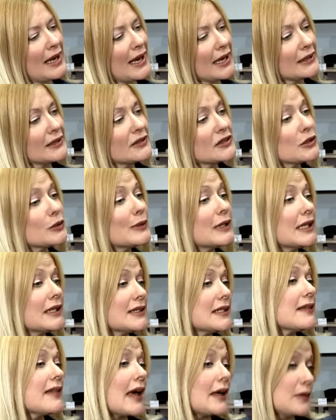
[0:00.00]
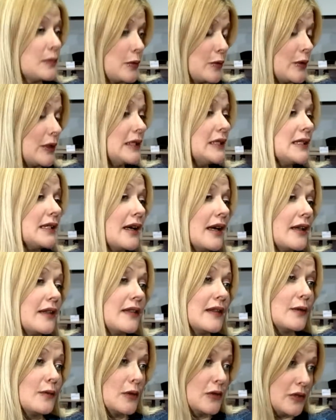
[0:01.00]
And until we get to that point, I
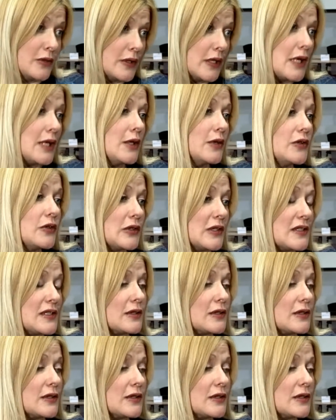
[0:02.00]
think we're doing a huge